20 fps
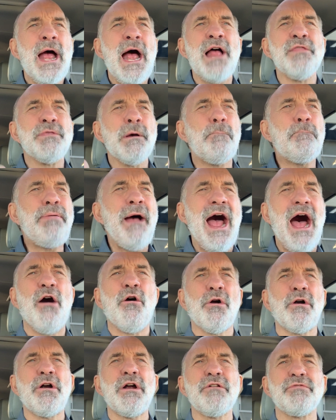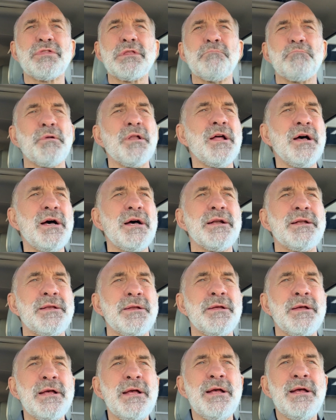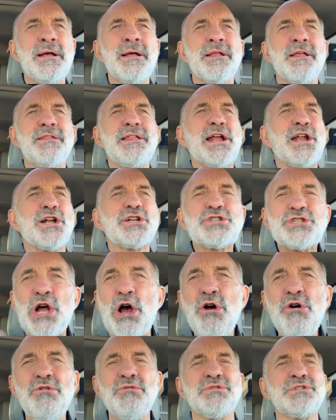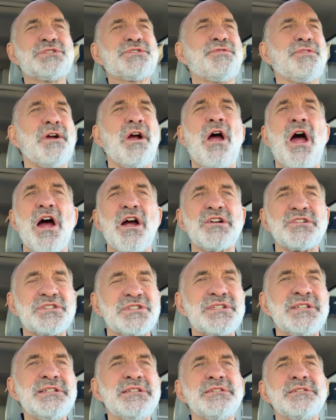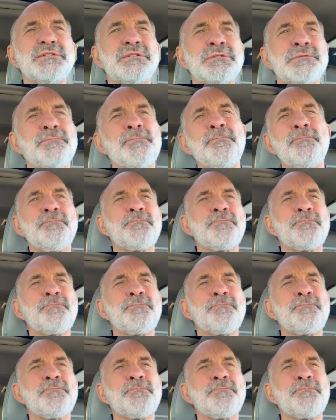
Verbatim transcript: and the power of the blood that atones for our sins.